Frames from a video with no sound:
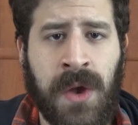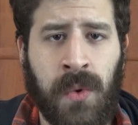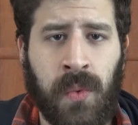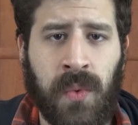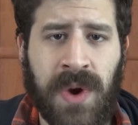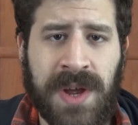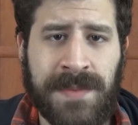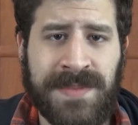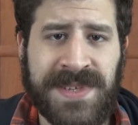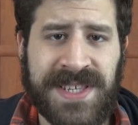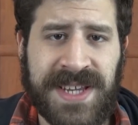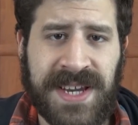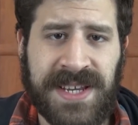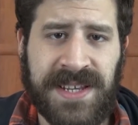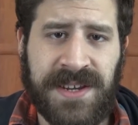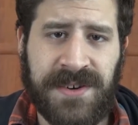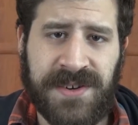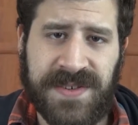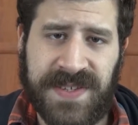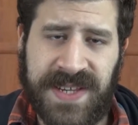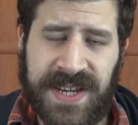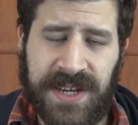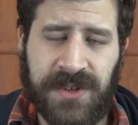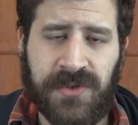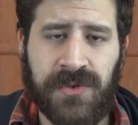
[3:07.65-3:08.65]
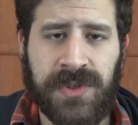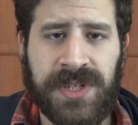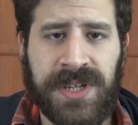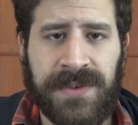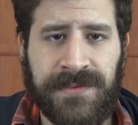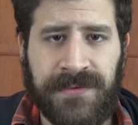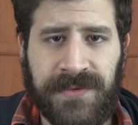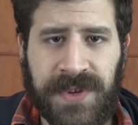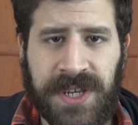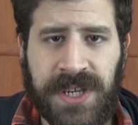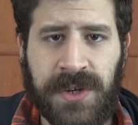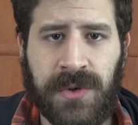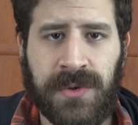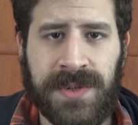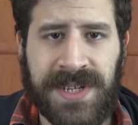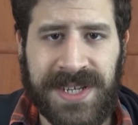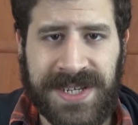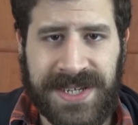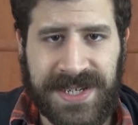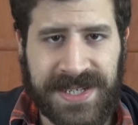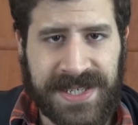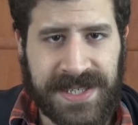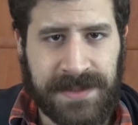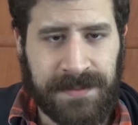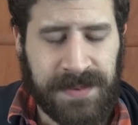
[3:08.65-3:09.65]
website there's actually a video that
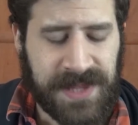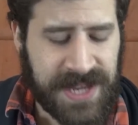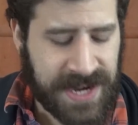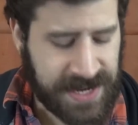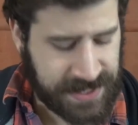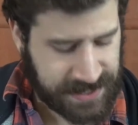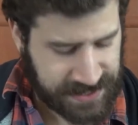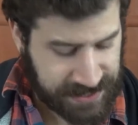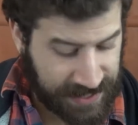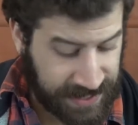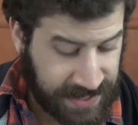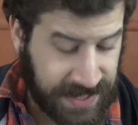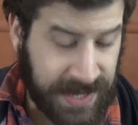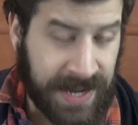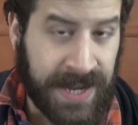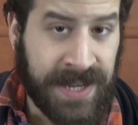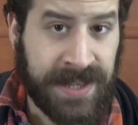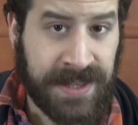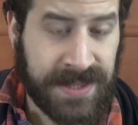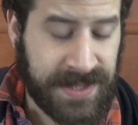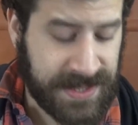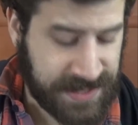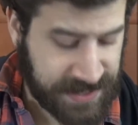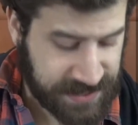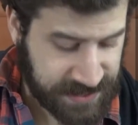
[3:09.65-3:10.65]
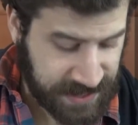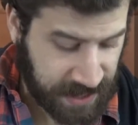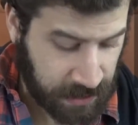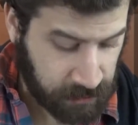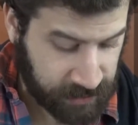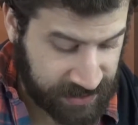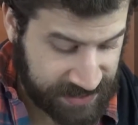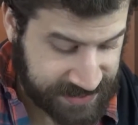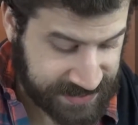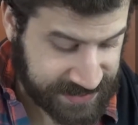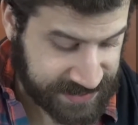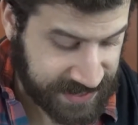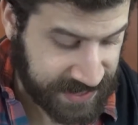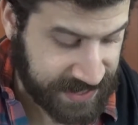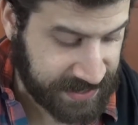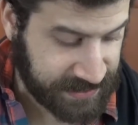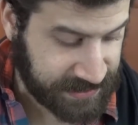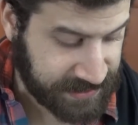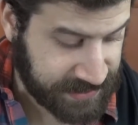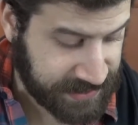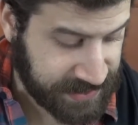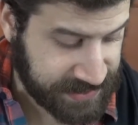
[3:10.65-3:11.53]
explains and, and this is how they say it.